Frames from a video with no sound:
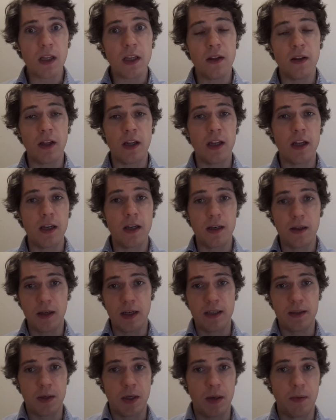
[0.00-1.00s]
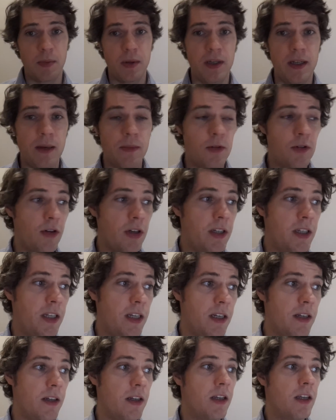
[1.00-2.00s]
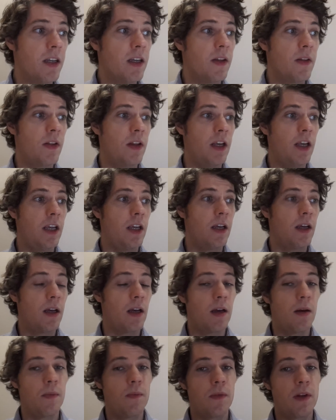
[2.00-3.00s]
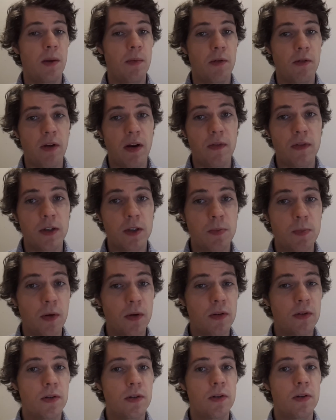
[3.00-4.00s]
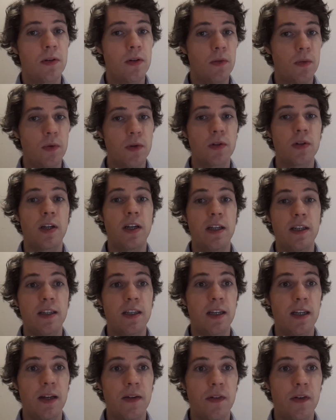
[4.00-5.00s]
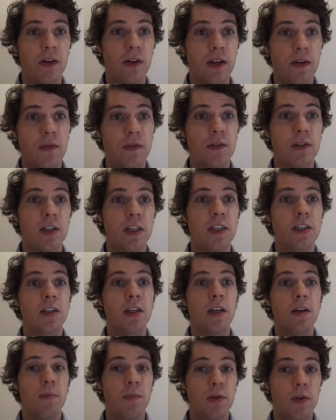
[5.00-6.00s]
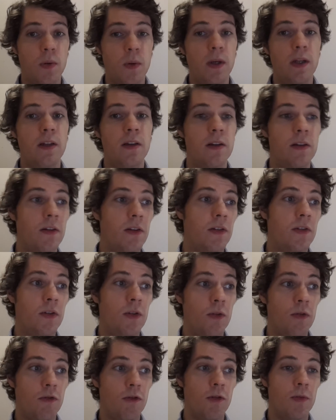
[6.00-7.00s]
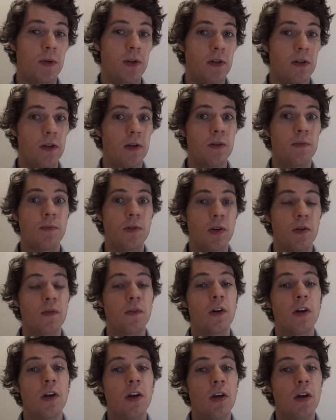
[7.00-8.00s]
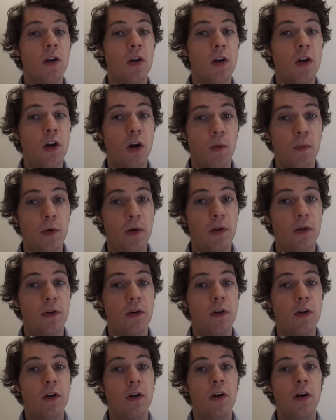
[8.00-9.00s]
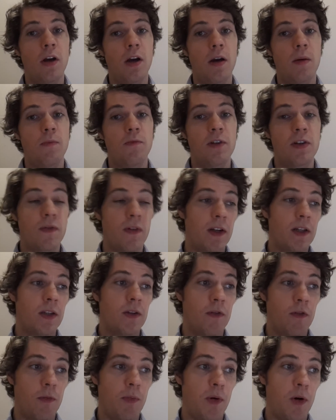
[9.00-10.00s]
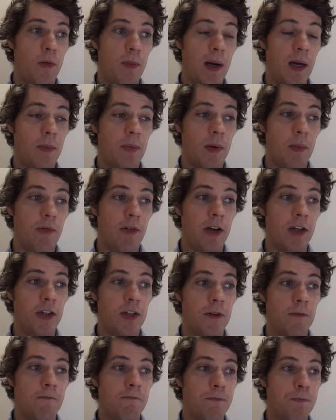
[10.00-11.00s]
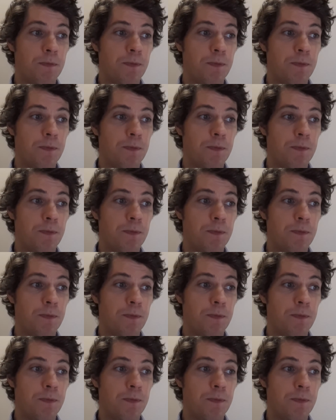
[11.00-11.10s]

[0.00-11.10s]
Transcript: And as can be demonstrated in the demographics box, there wasn't any significant differences between the two groups in terms of common risk factors for poor bowel preparation.